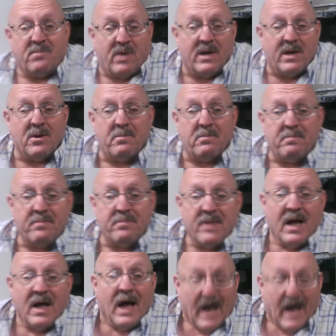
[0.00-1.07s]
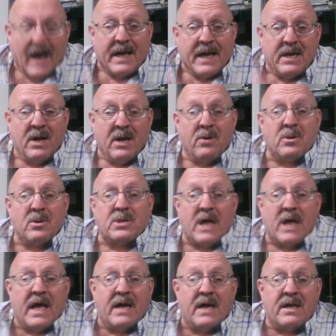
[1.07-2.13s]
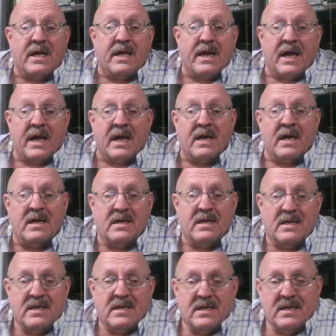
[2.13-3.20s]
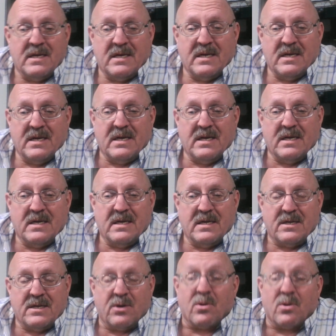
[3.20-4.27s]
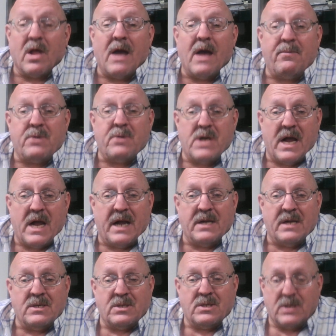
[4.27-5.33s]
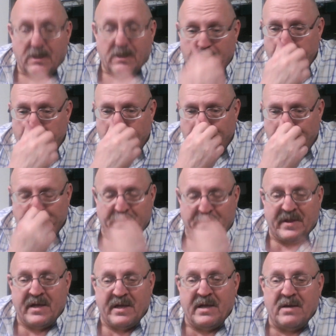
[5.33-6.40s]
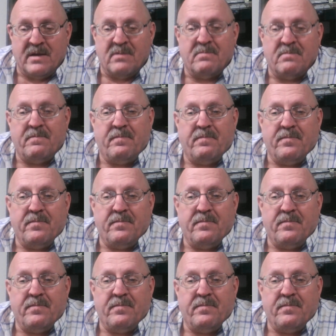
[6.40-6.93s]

well, I can understand getting your life changed. You know,